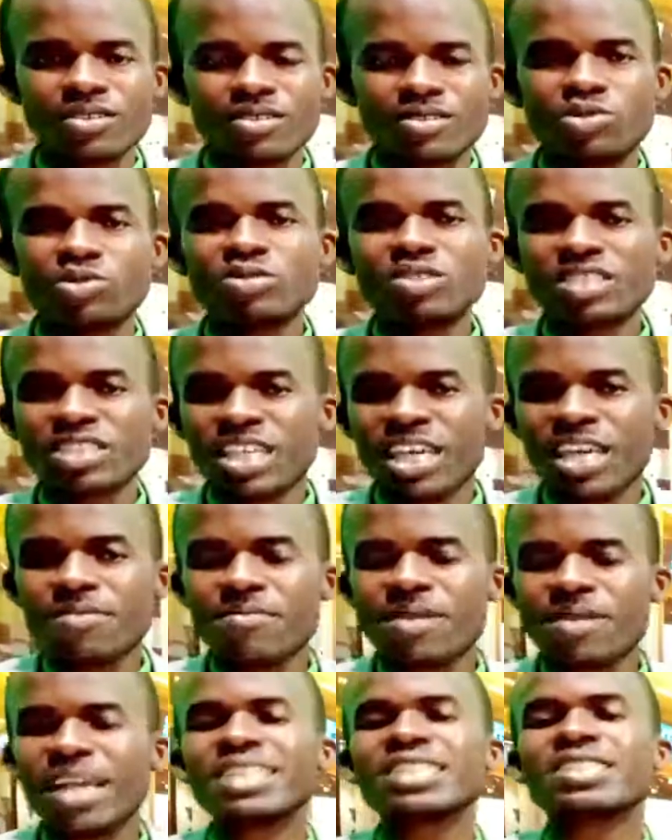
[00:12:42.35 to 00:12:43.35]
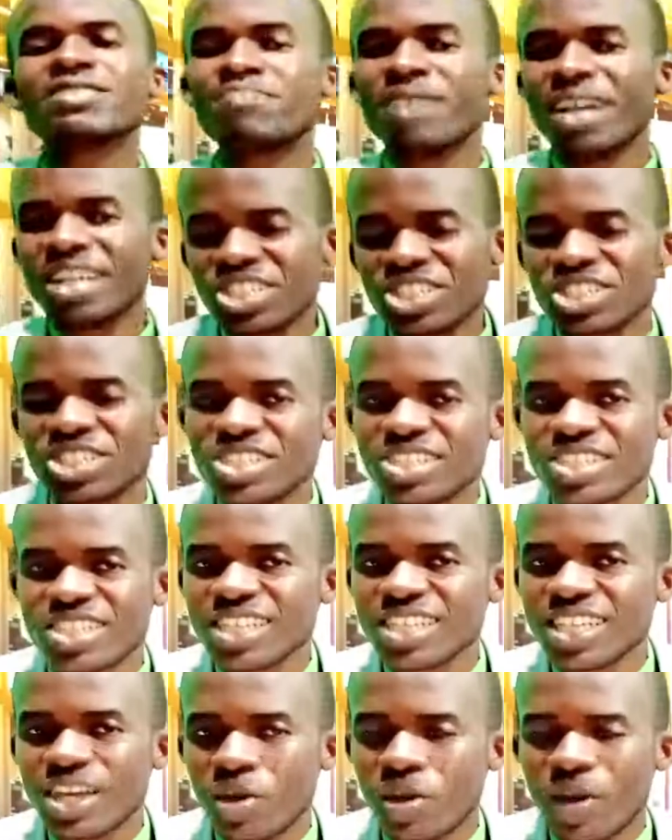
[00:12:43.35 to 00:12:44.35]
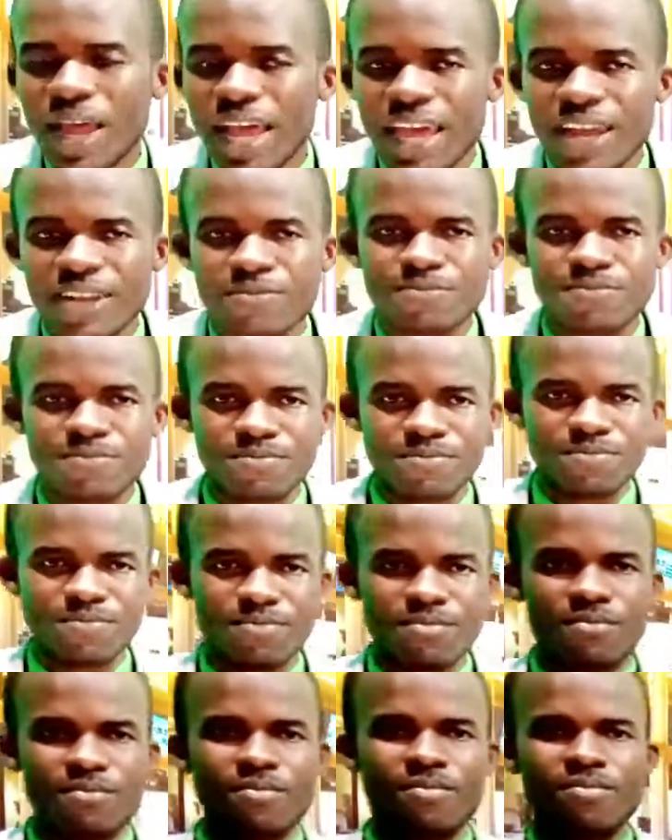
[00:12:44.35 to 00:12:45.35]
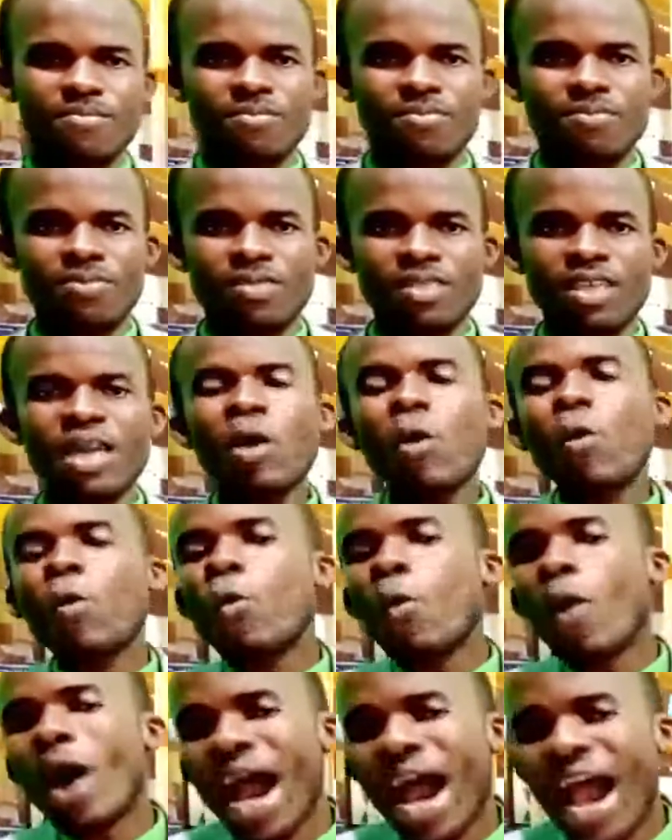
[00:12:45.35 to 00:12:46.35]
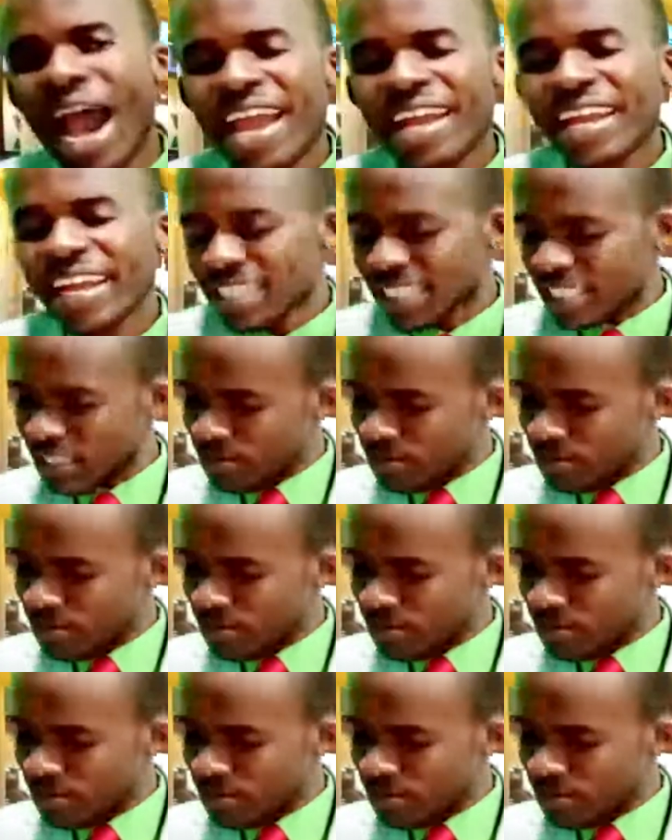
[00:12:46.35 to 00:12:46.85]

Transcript: whose name is mentioned in the Quran. Why is